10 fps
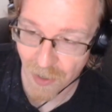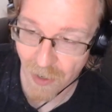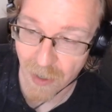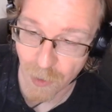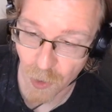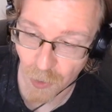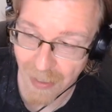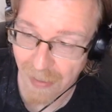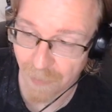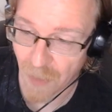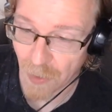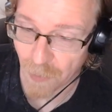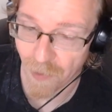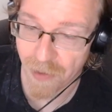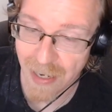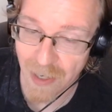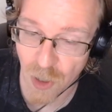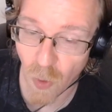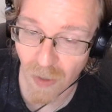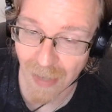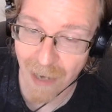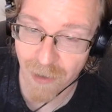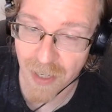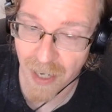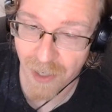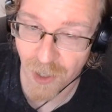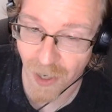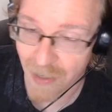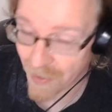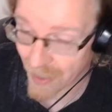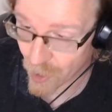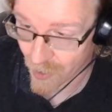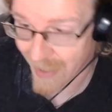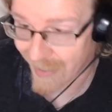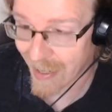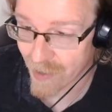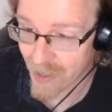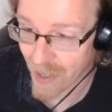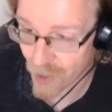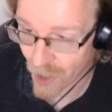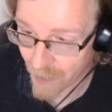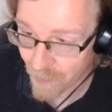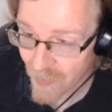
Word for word: and there are usually you know things you are allowed to touch on and things you're not allowed to touch on.